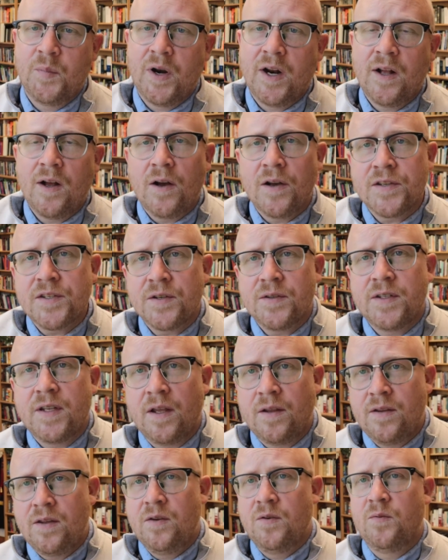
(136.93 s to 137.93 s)
But I'll also
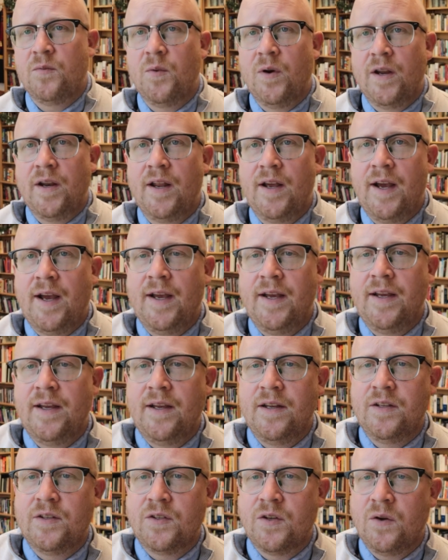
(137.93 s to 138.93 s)
tell you what
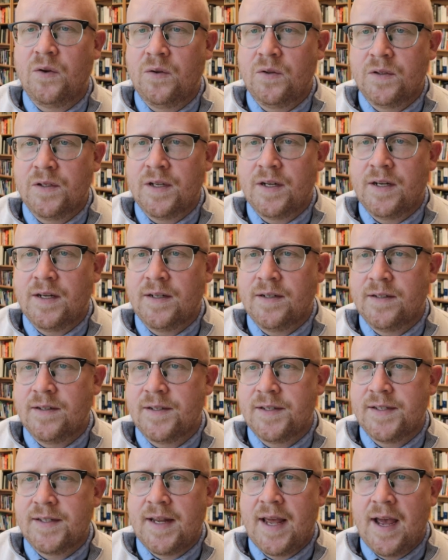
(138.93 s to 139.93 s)
I told our
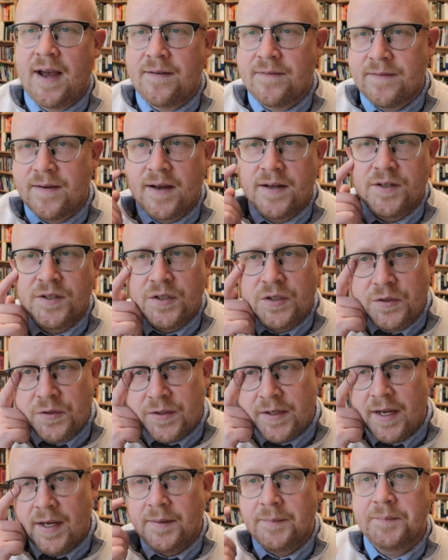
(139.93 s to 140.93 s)
staff on
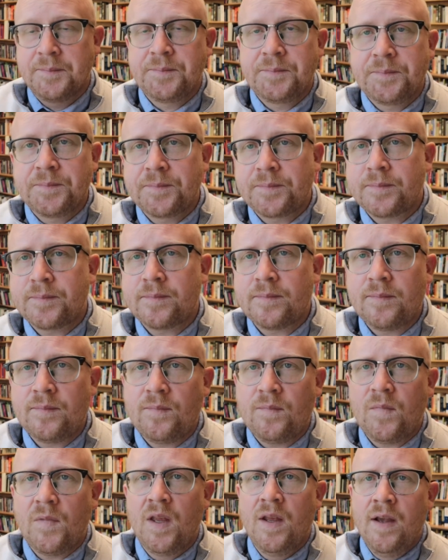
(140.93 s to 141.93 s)
Tuesday.
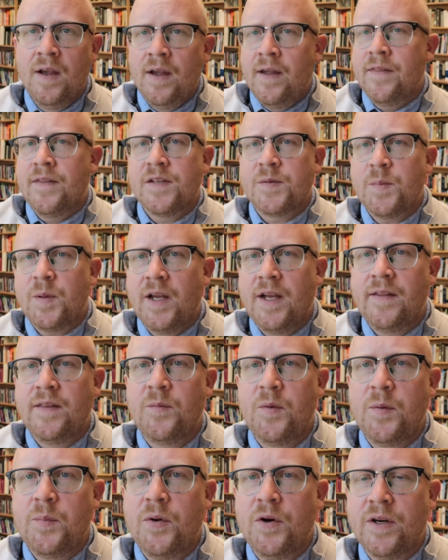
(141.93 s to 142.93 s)
This plan that
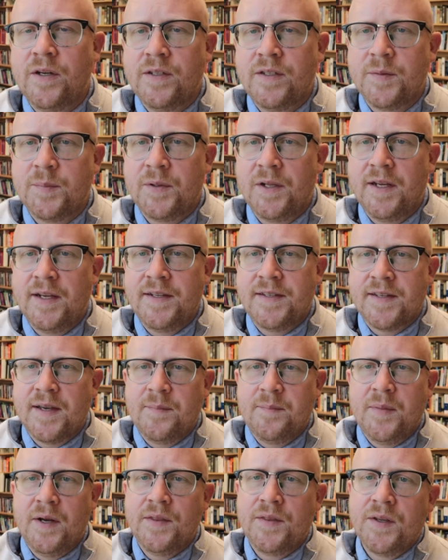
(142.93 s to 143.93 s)
we put into place a
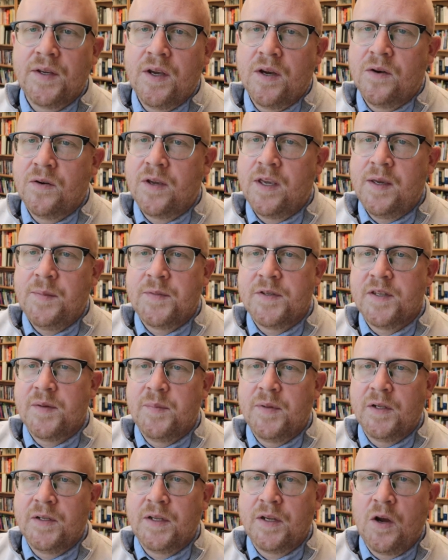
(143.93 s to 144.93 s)
month ago keeps the
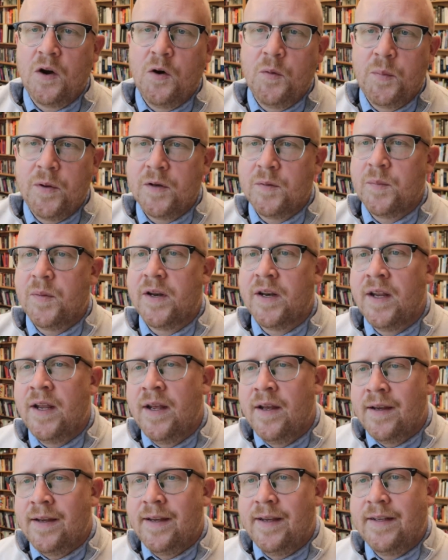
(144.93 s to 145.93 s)
building open, but
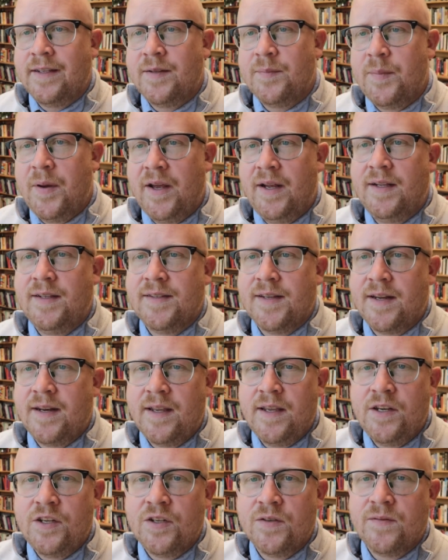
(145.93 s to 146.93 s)
it depends on
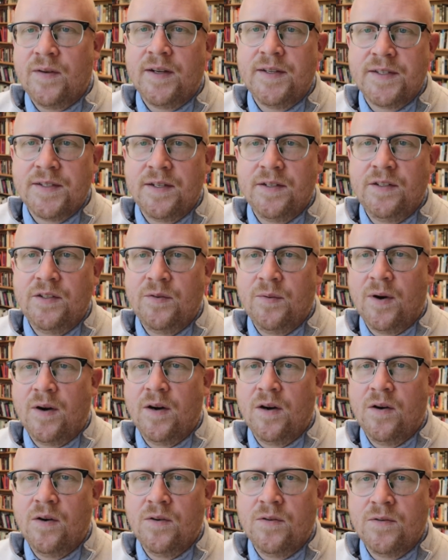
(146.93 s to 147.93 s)
each of us to do
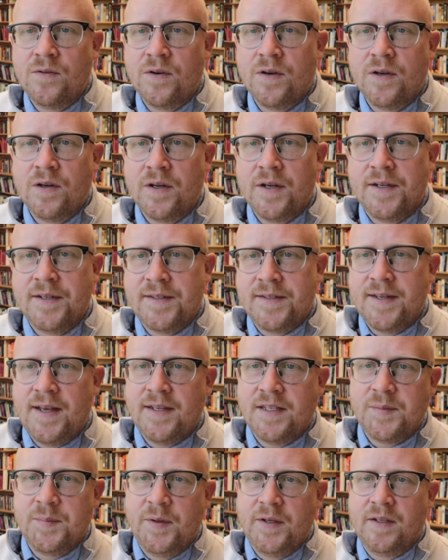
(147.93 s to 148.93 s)
our own
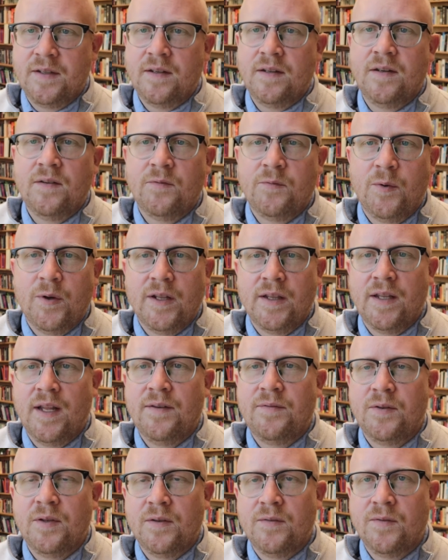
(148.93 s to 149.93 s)
assessment of what
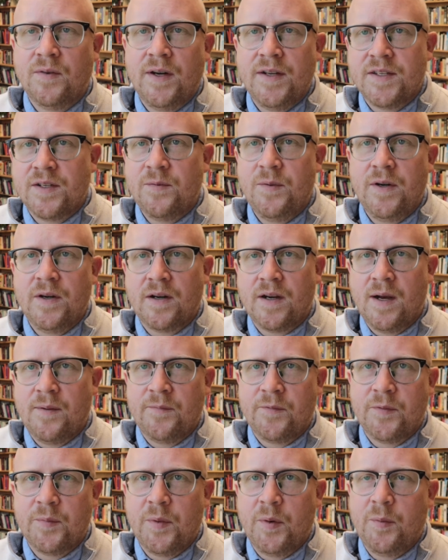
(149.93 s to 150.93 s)
level of risk we are
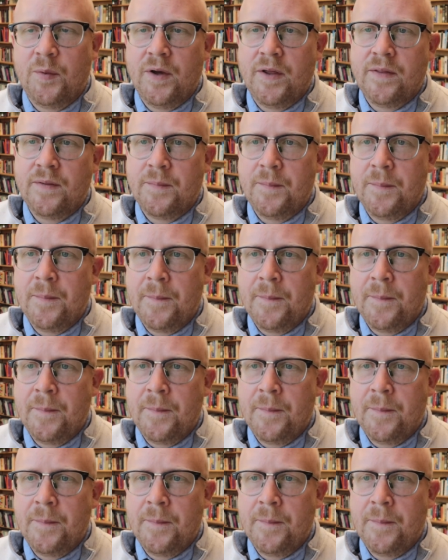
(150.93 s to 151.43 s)
comfortable with.